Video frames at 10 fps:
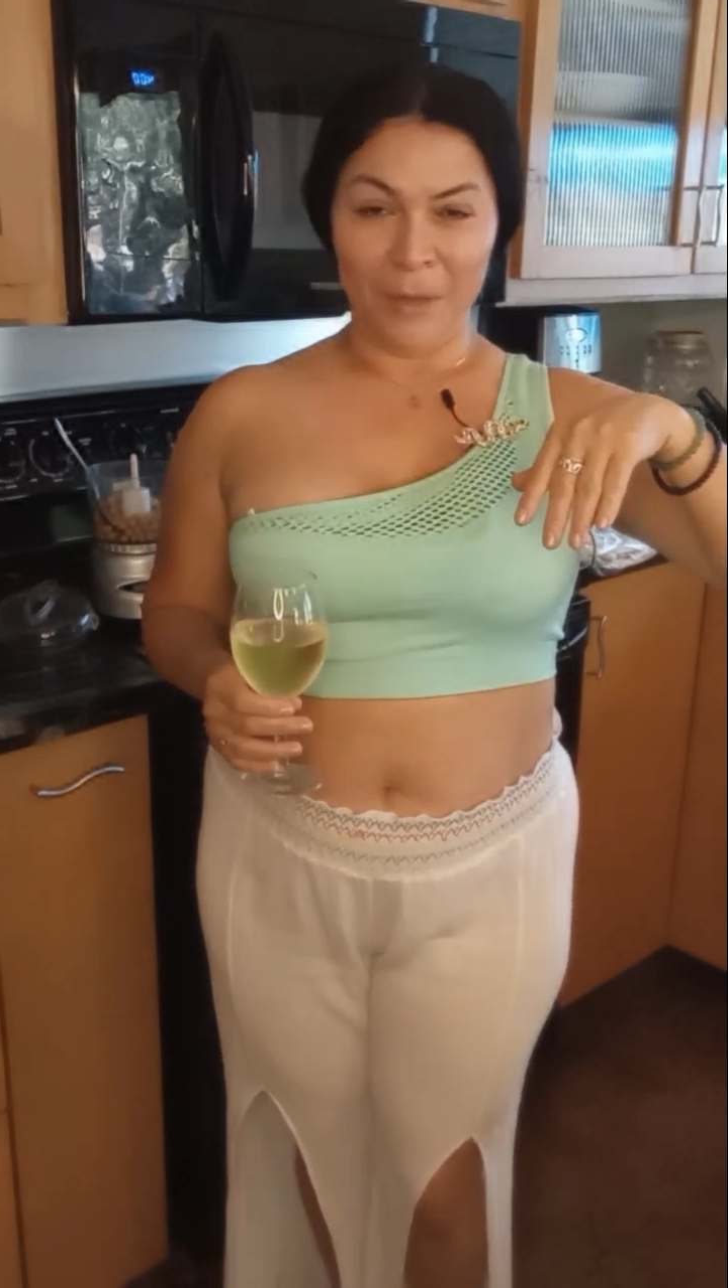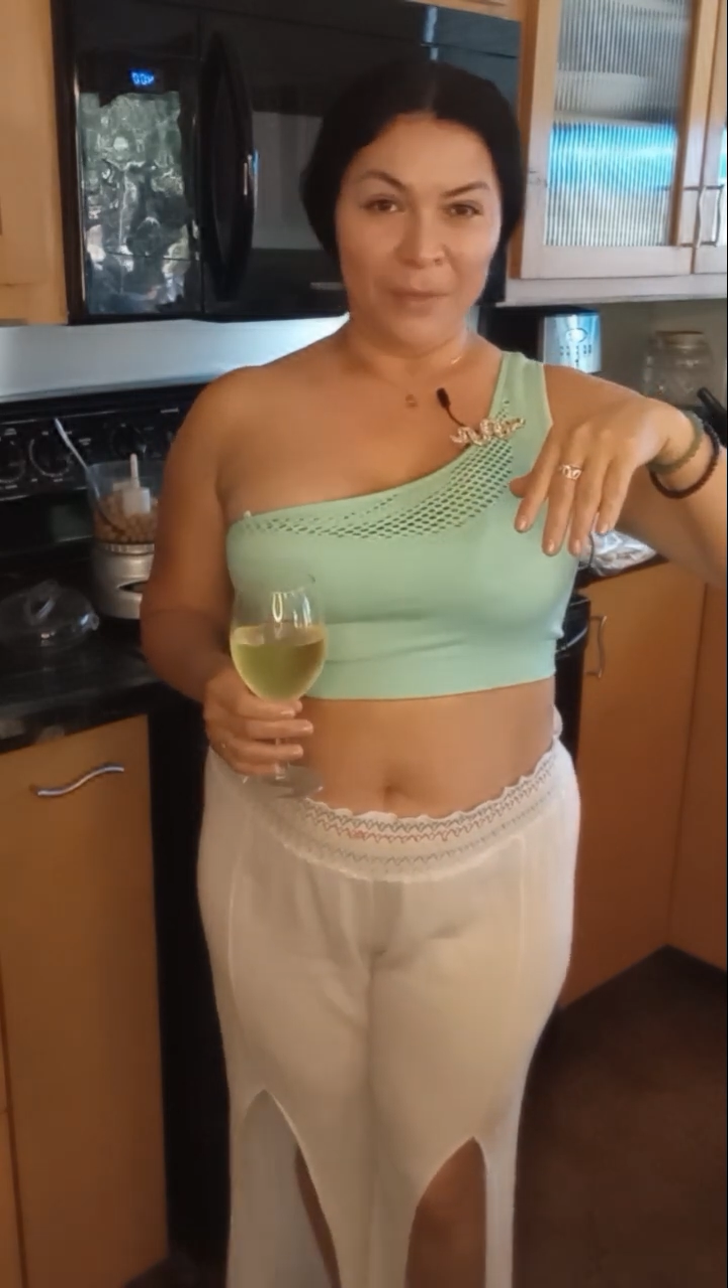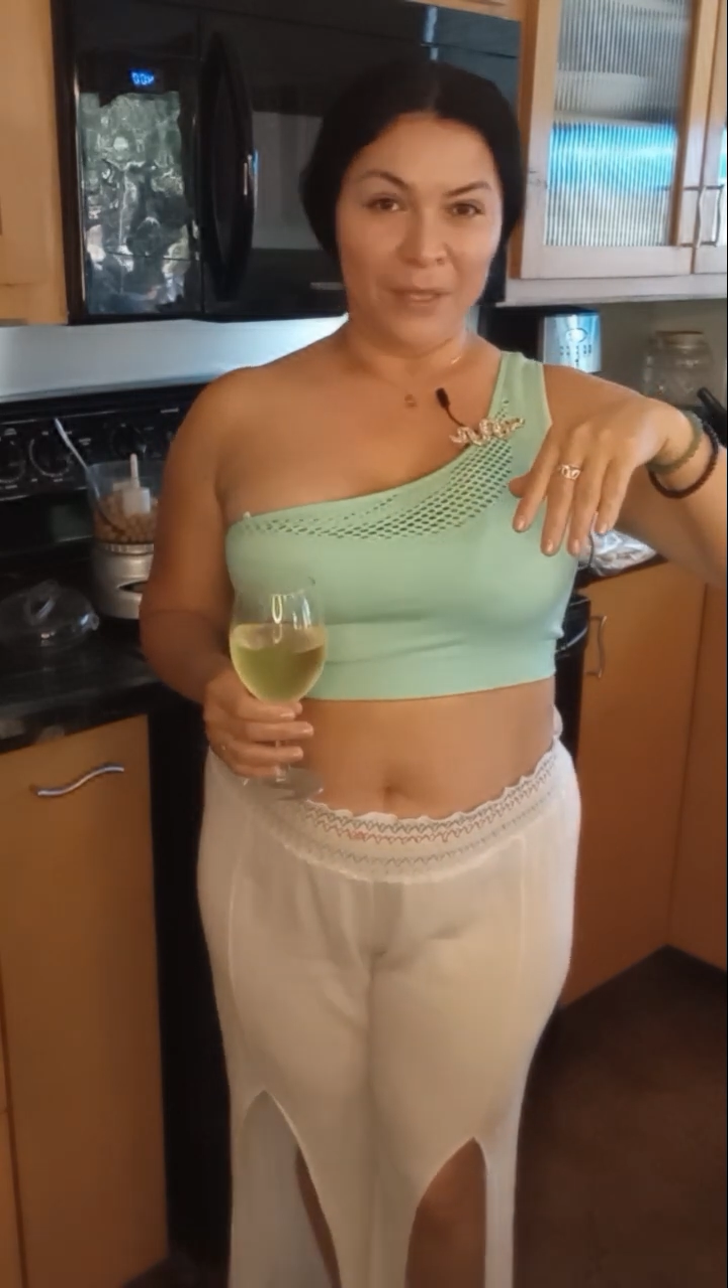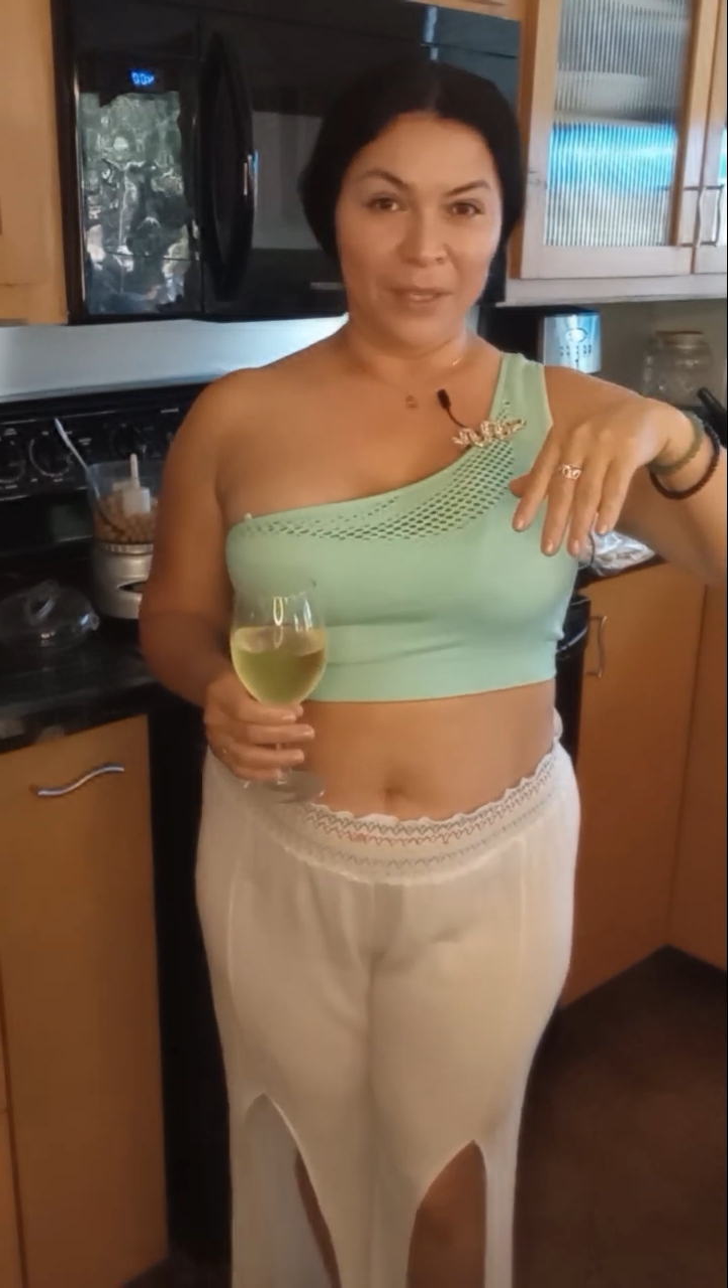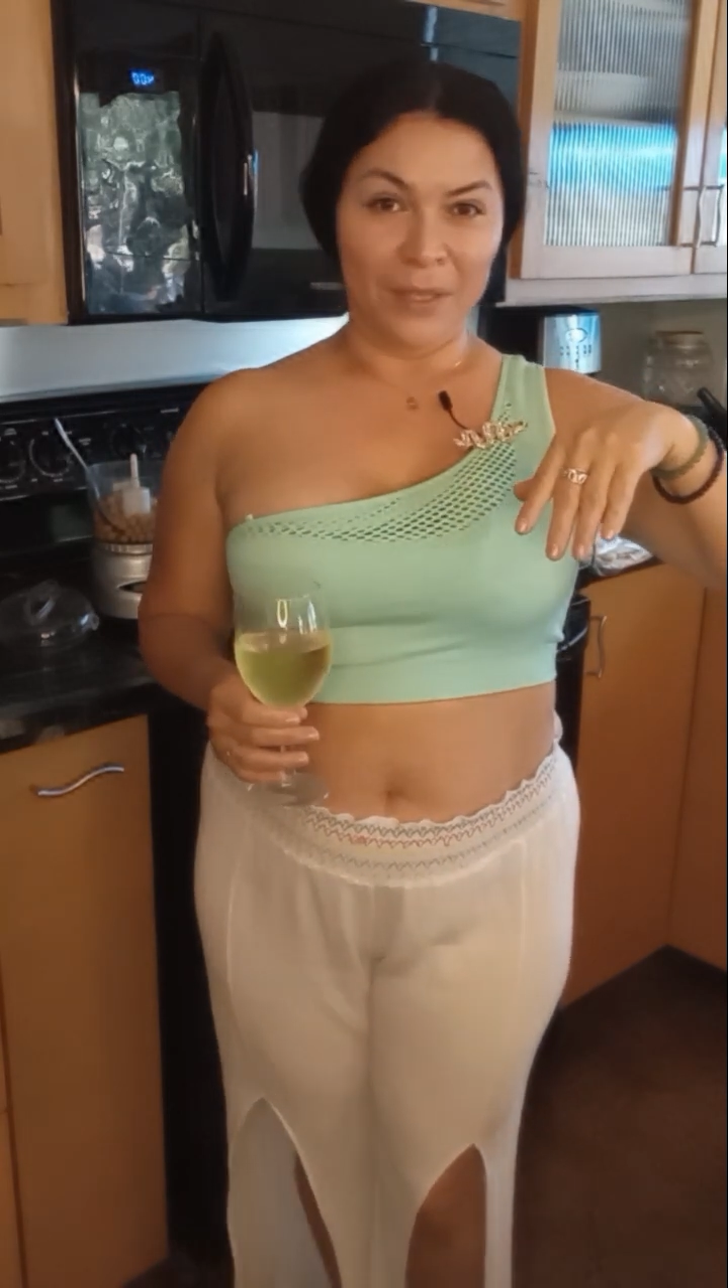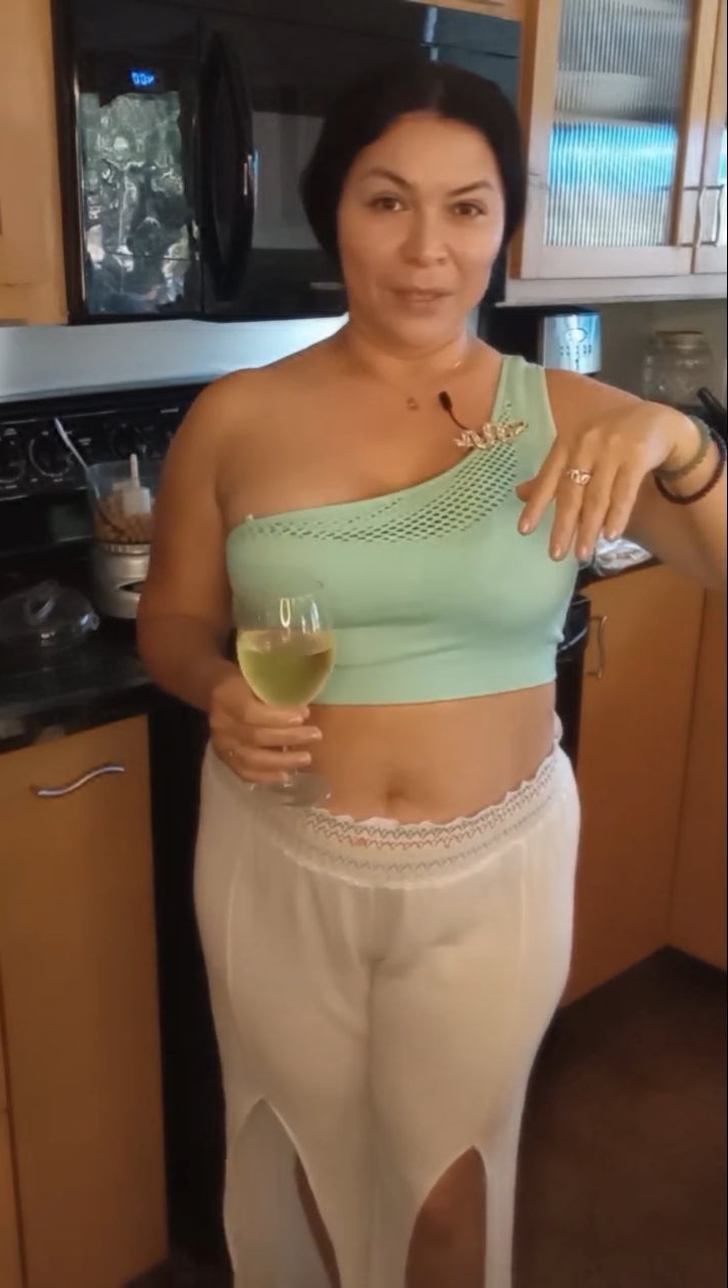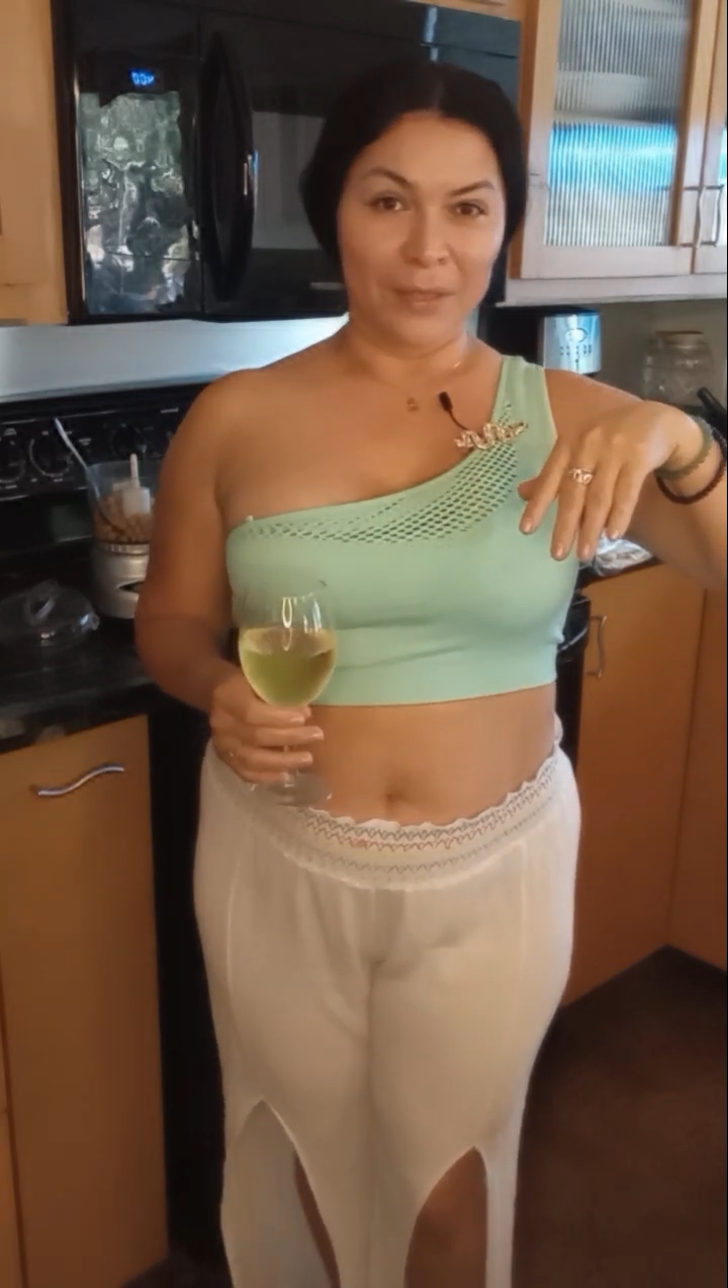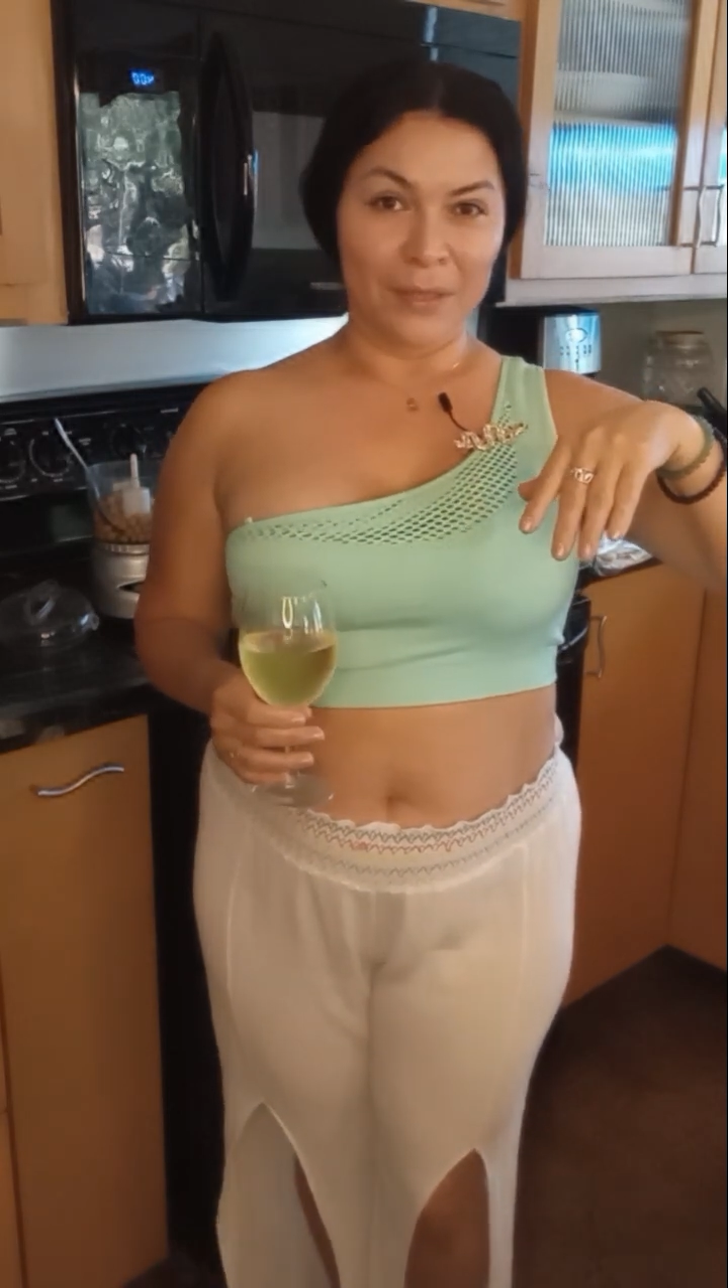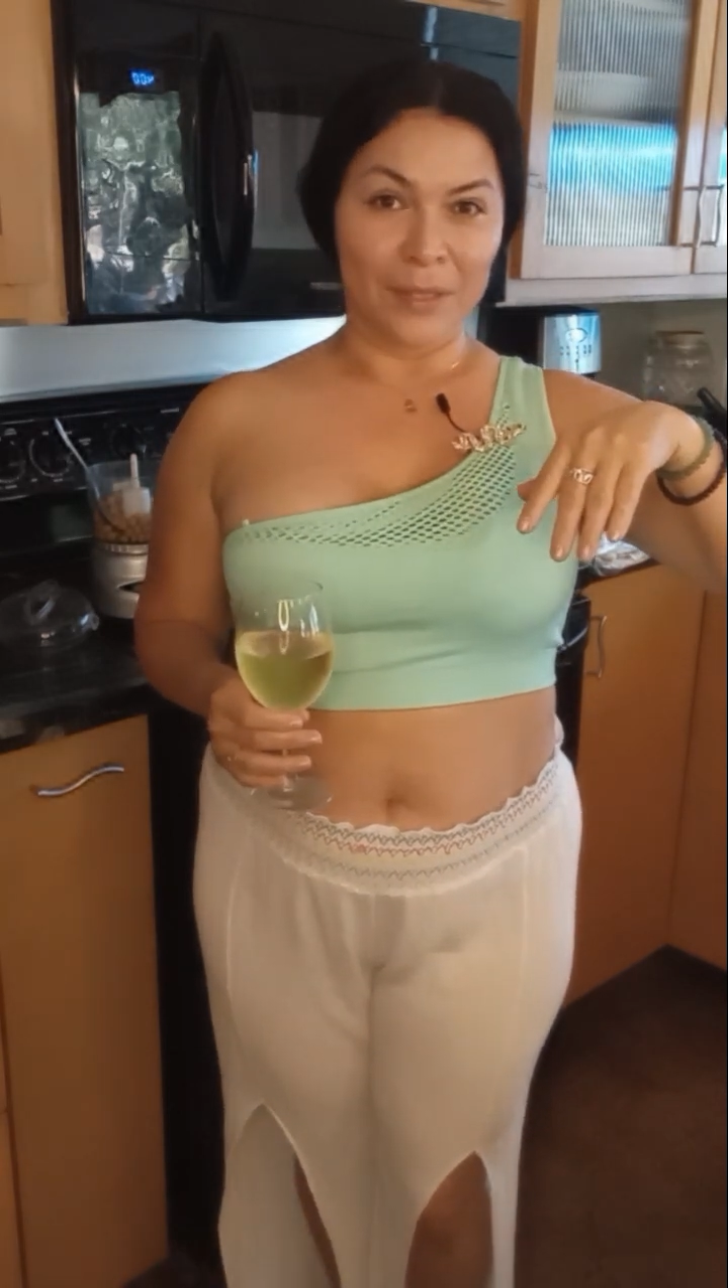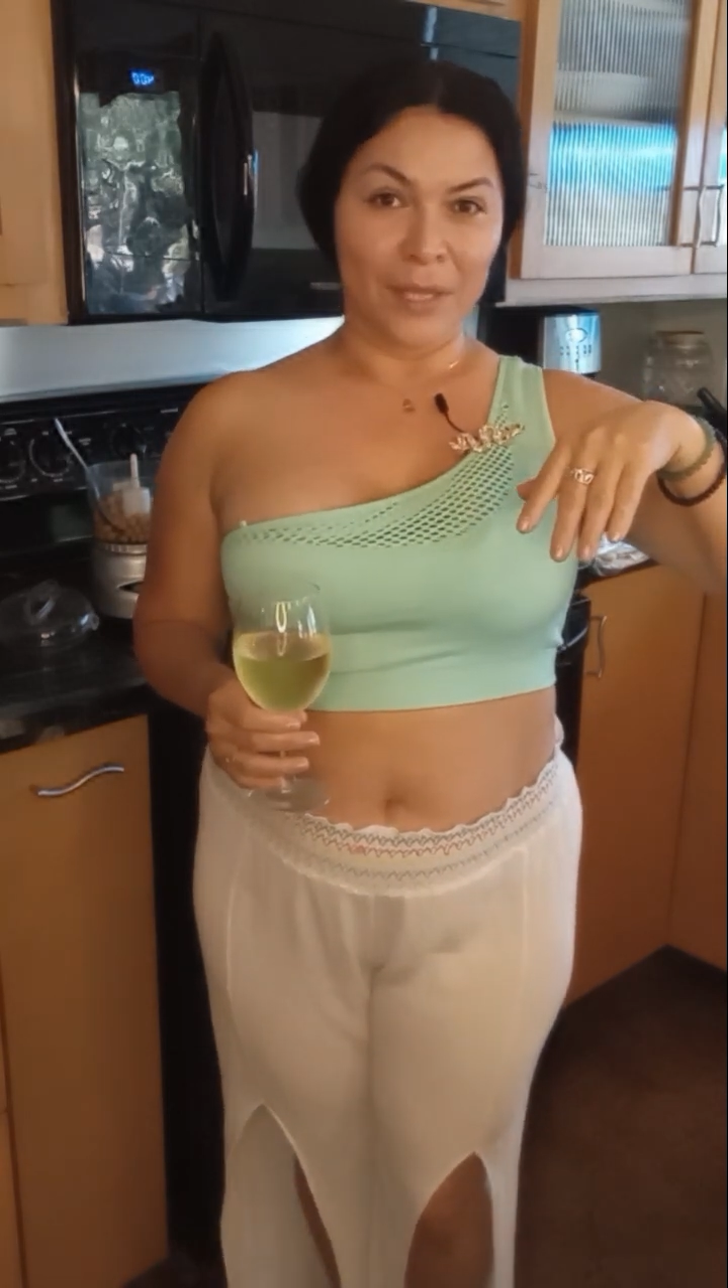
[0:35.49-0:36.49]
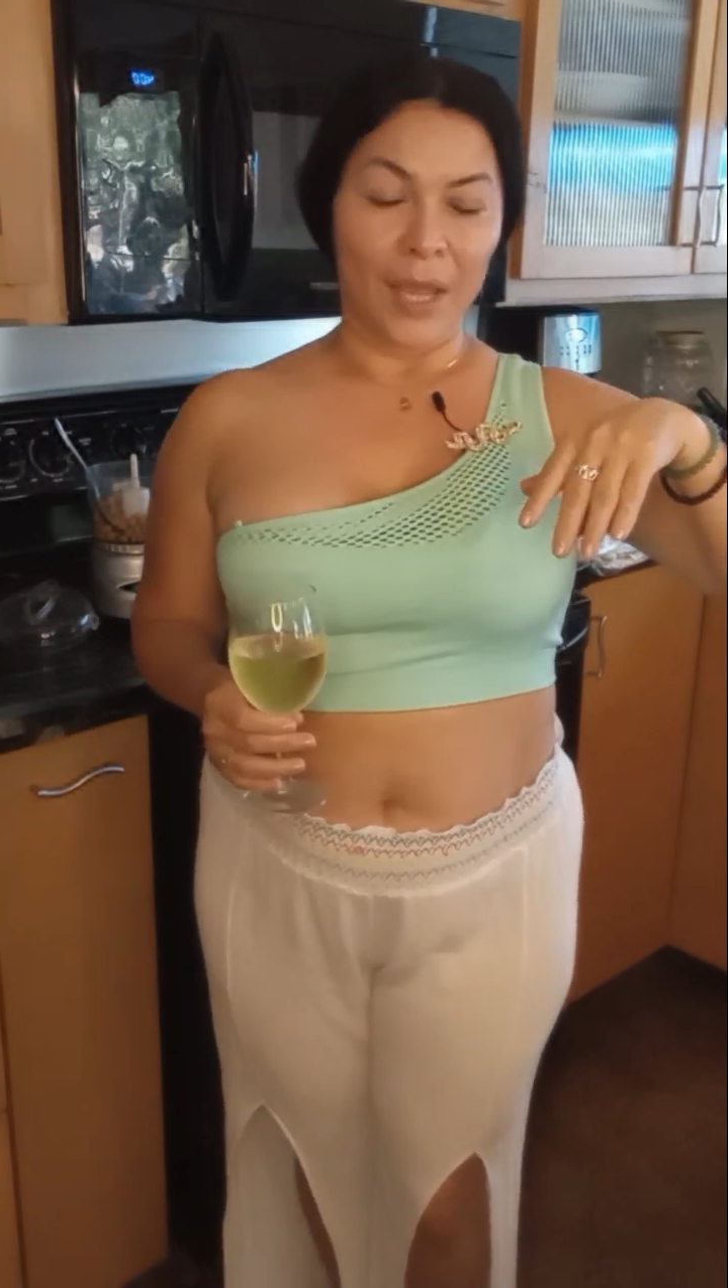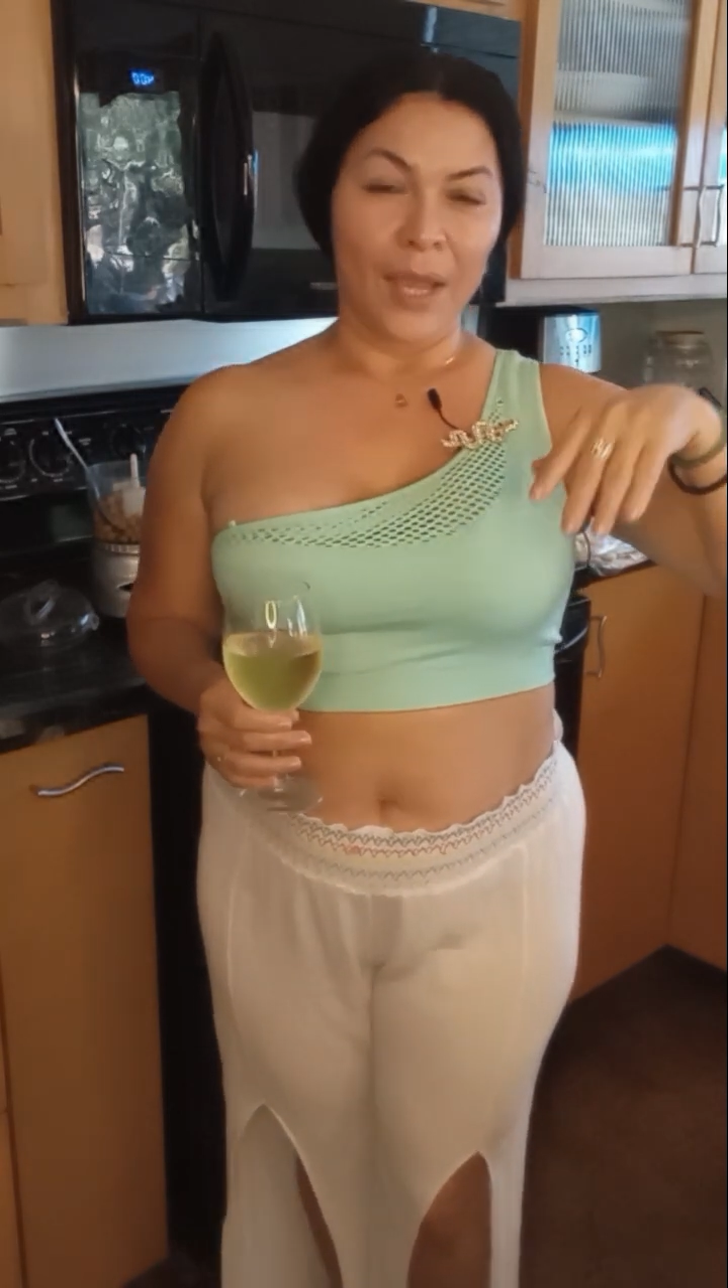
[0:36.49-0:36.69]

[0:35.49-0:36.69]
because